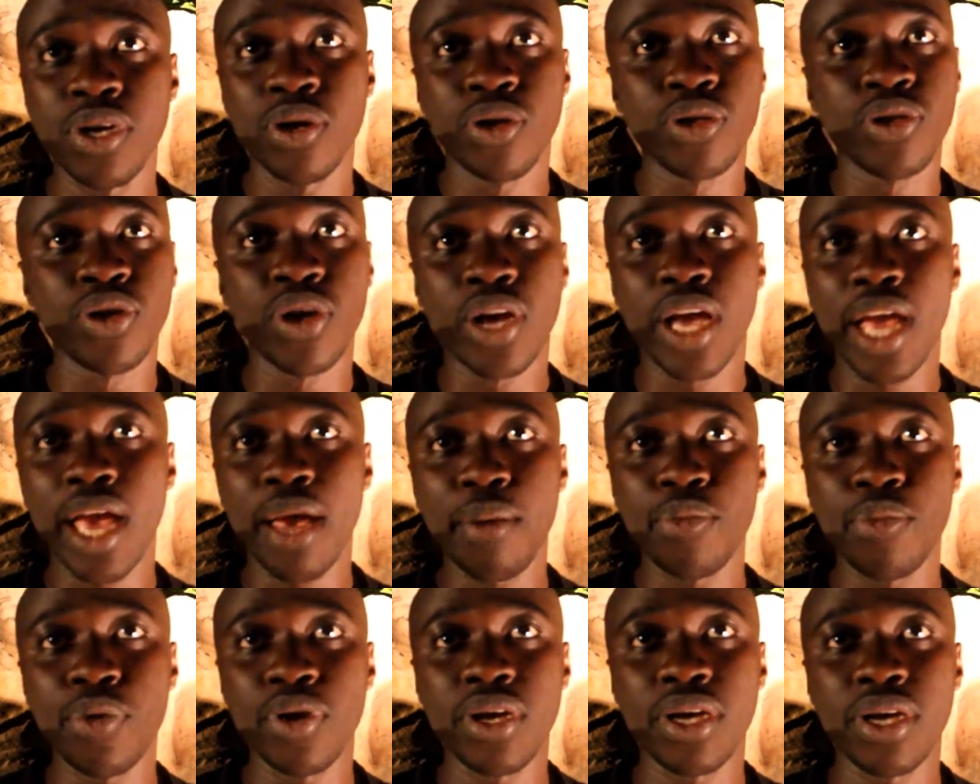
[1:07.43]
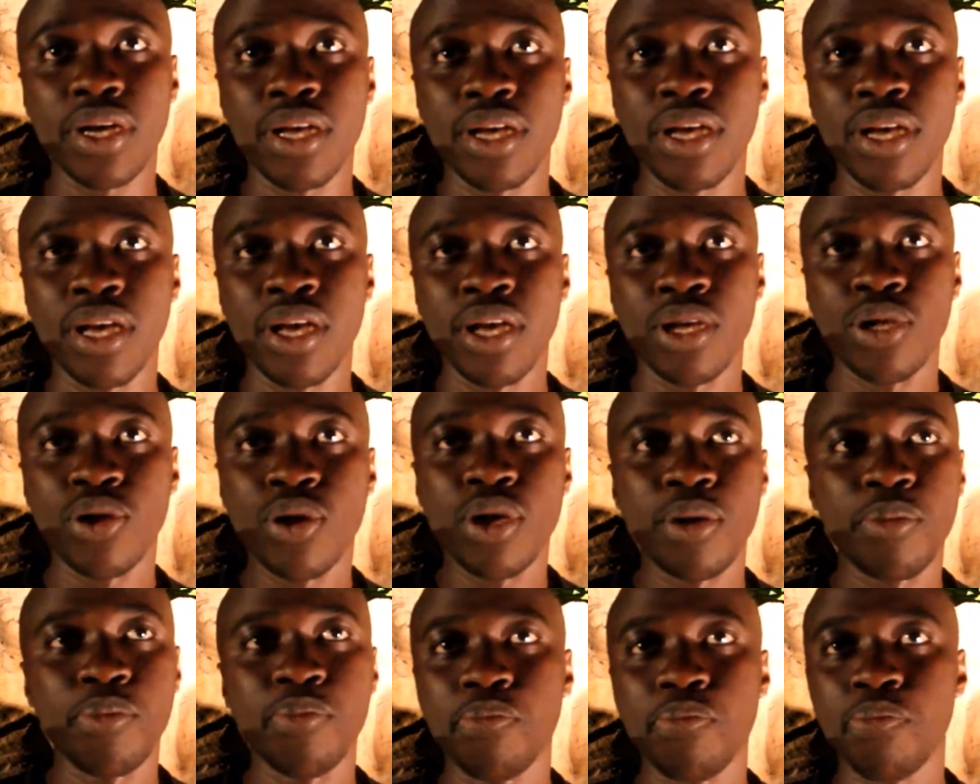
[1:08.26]
on your camera, you
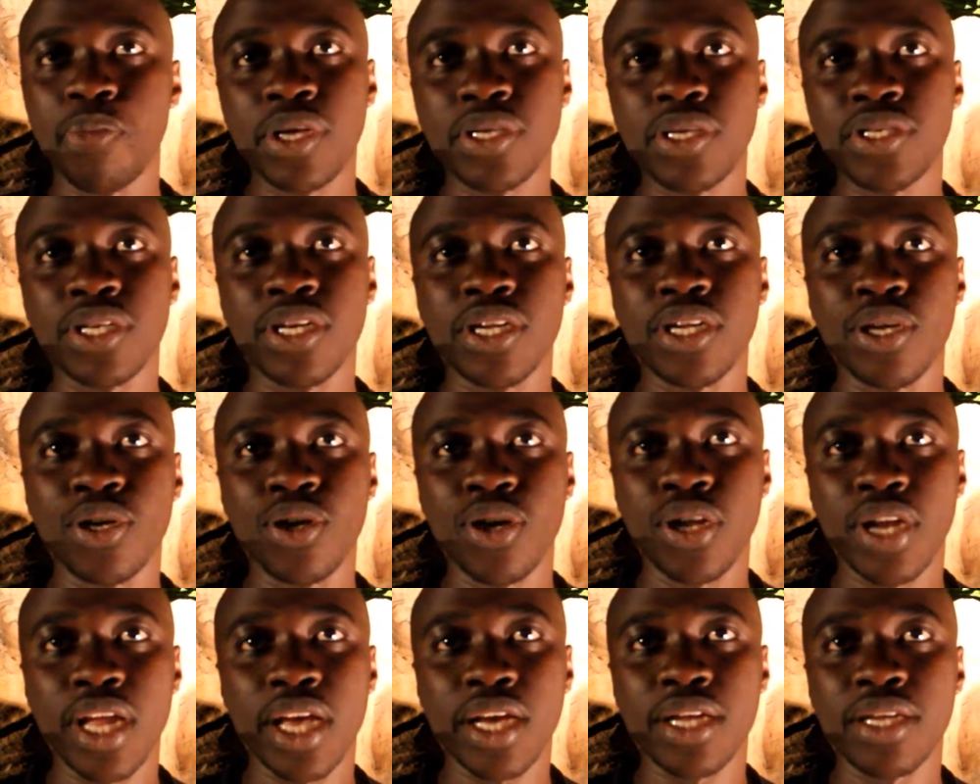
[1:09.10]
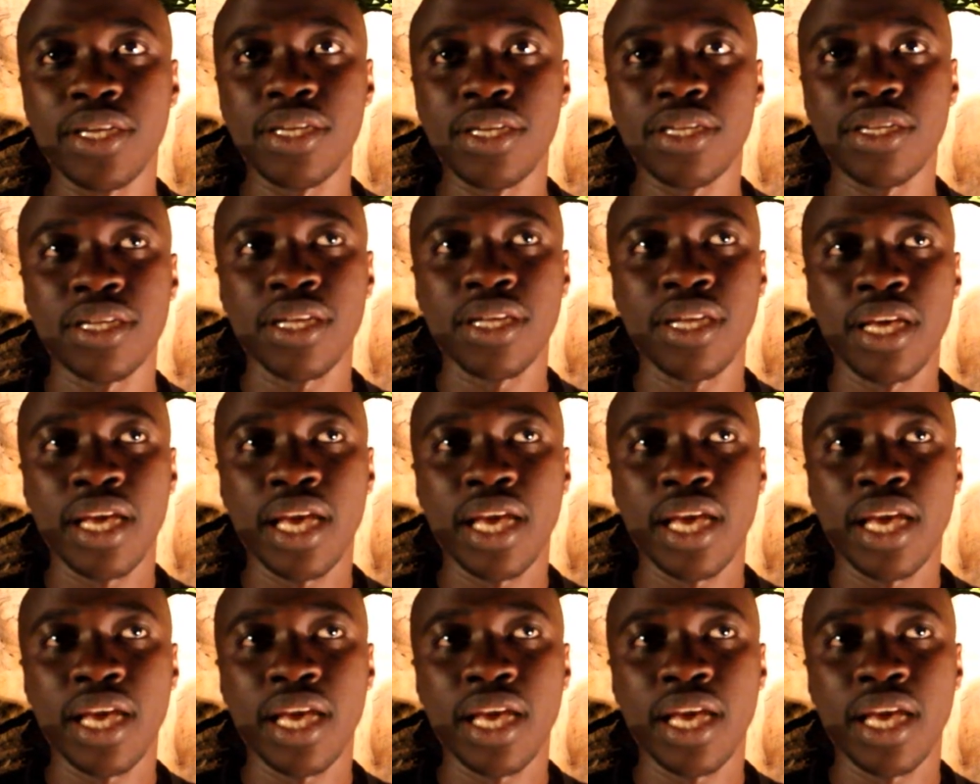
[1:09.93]
can basically connect.